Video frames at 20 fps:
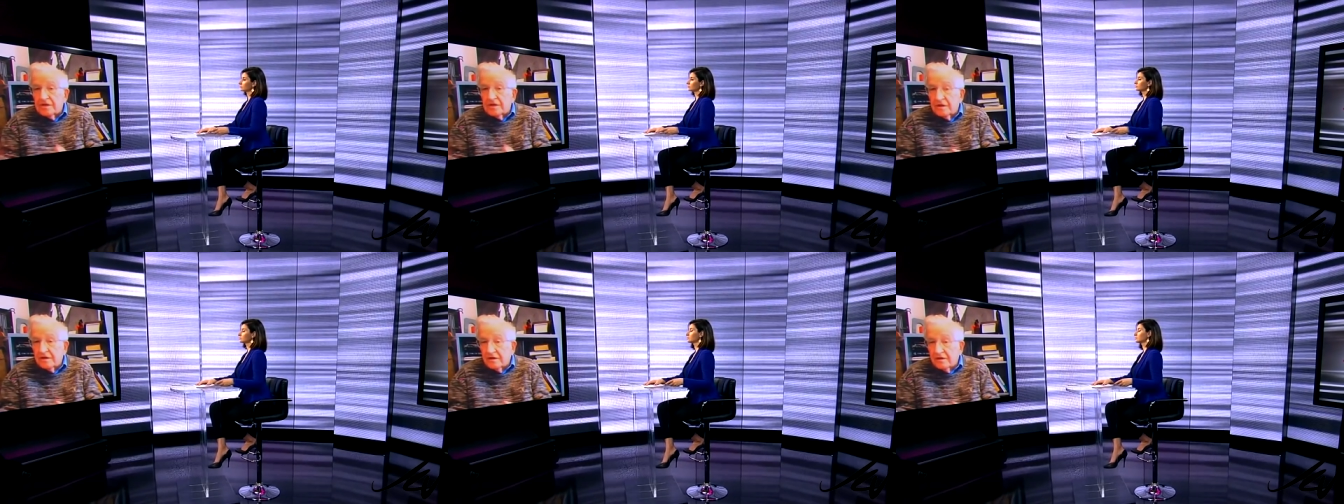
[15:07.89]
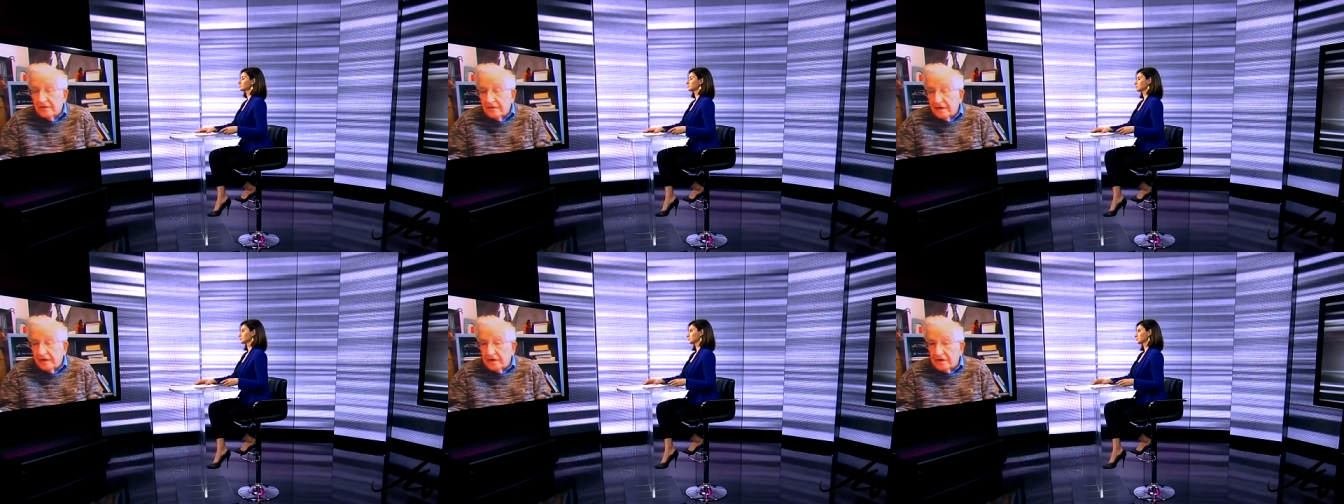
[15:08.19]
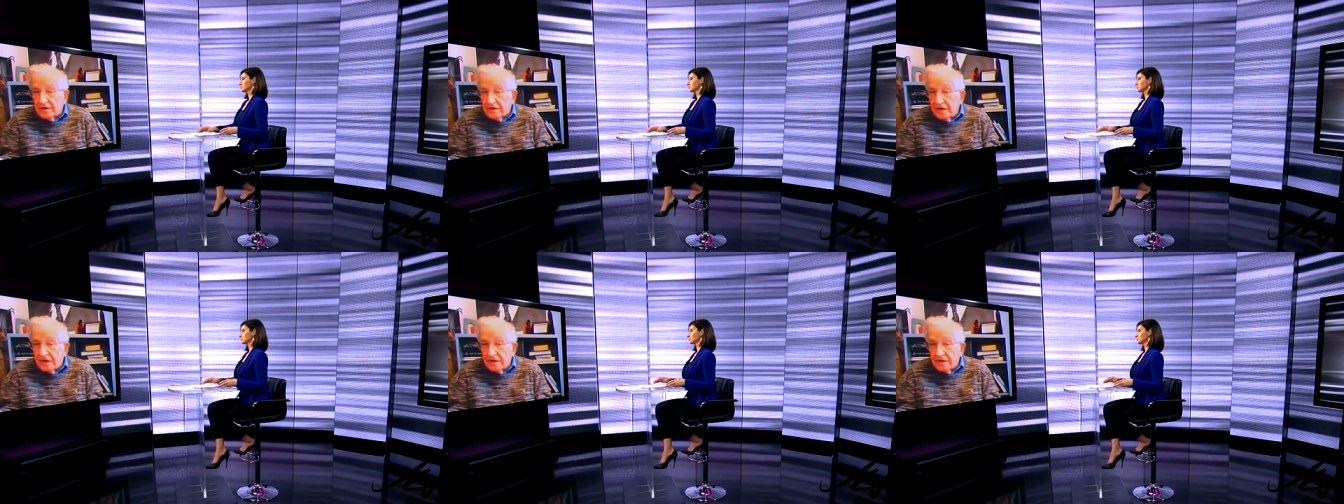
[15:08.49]
or an
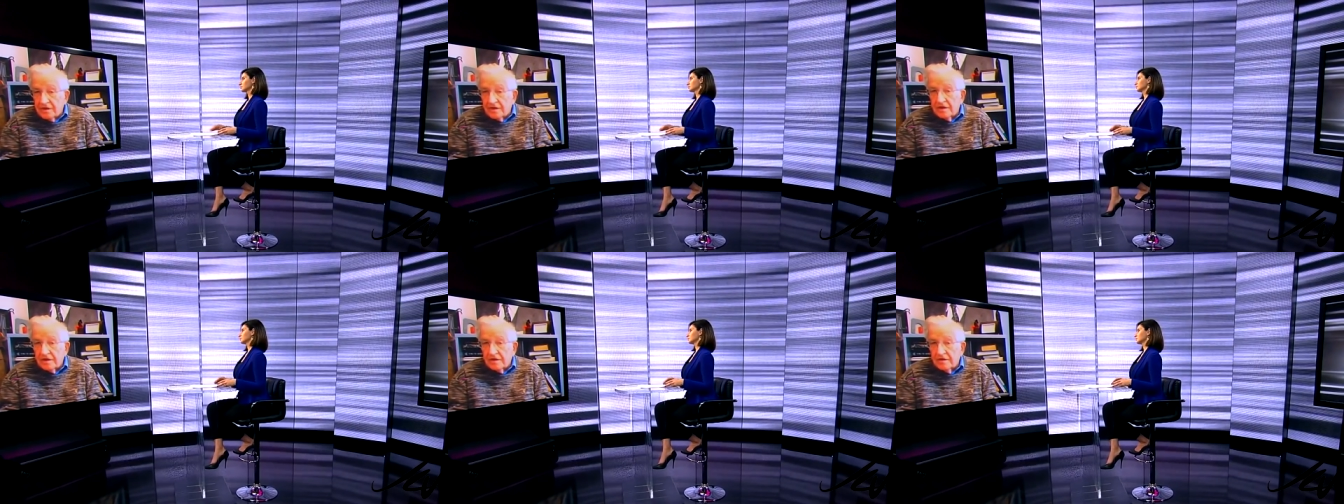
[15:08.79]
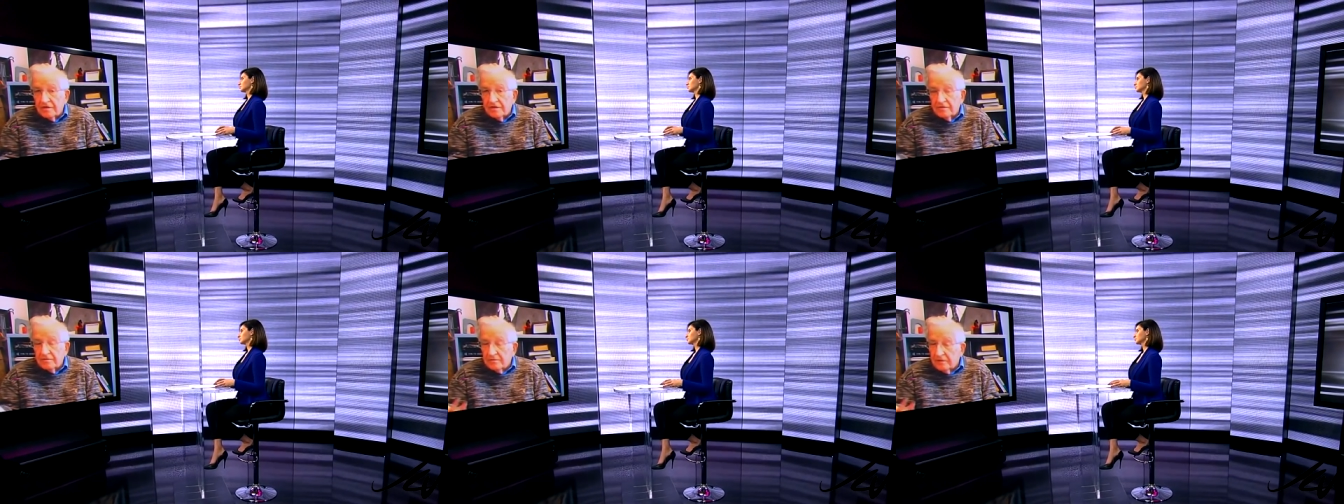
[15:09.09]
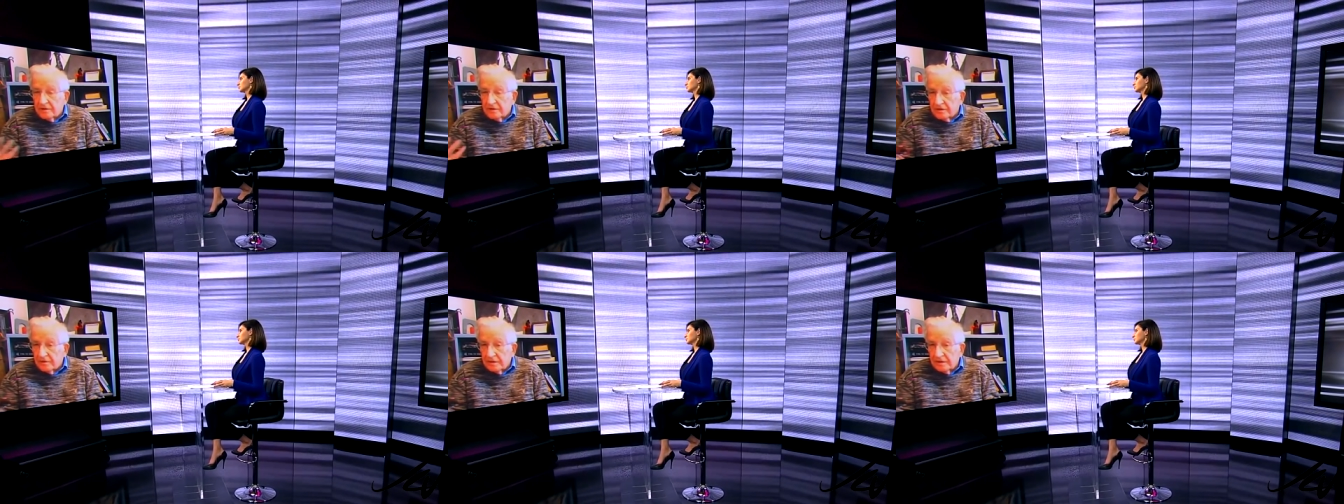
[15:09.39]
extension of it, which
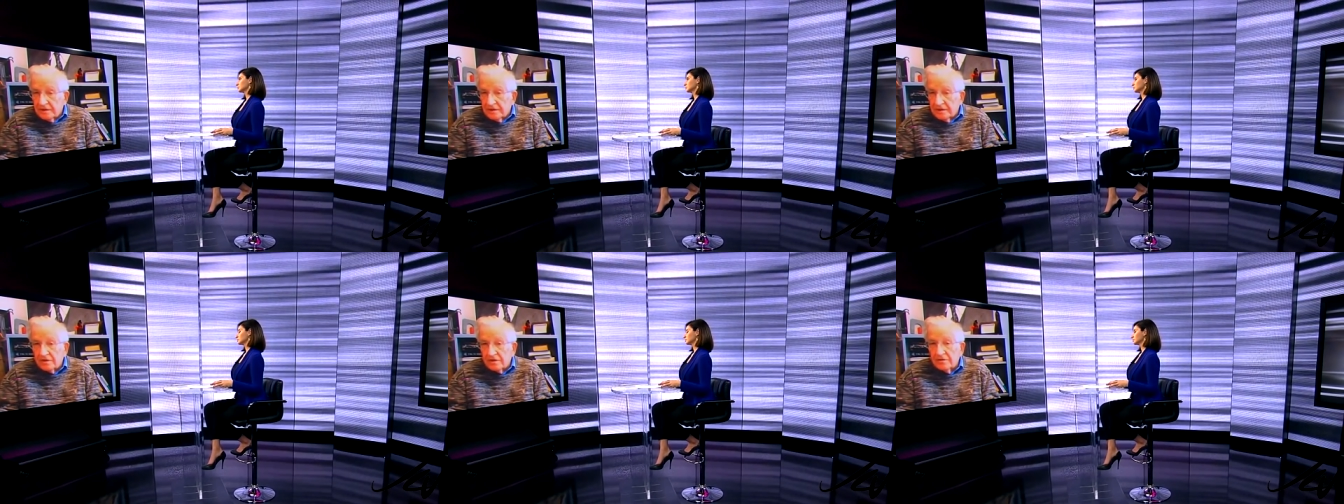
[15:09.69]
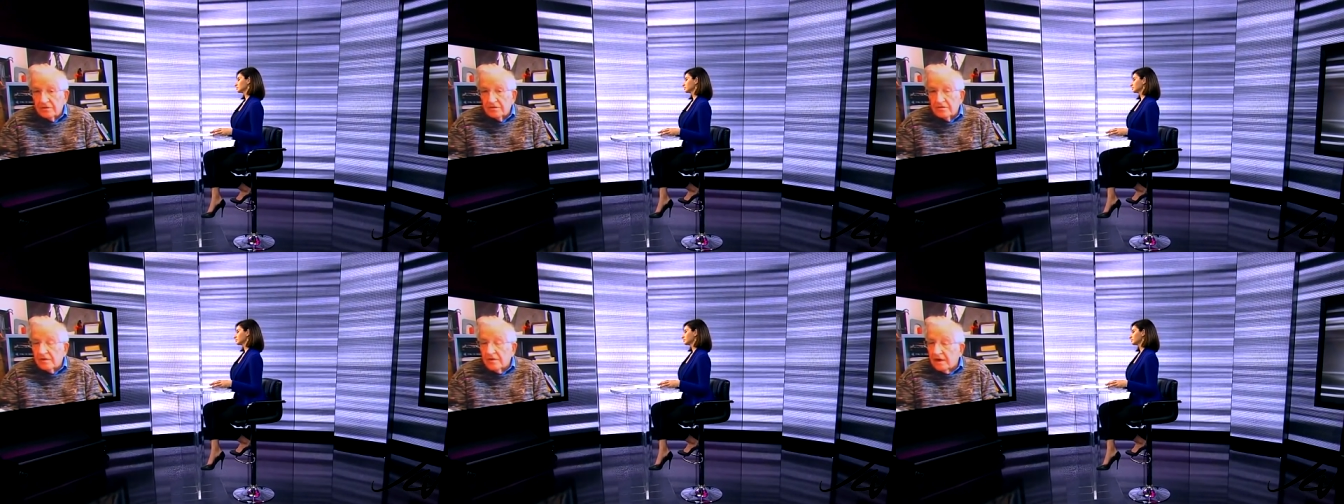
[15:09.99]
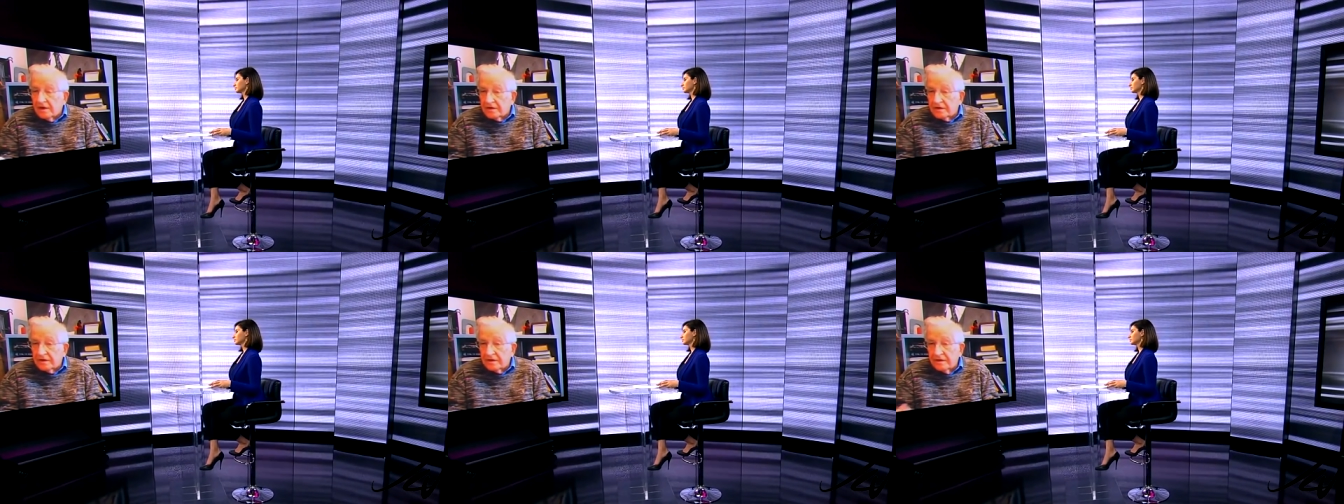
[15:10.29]
will include
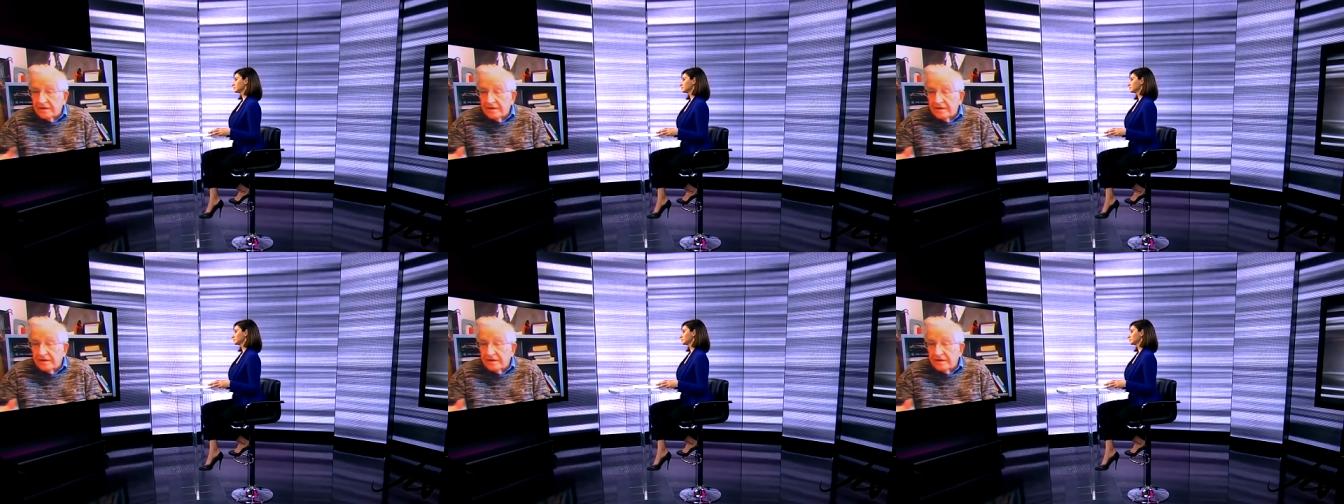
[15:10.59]
Russia,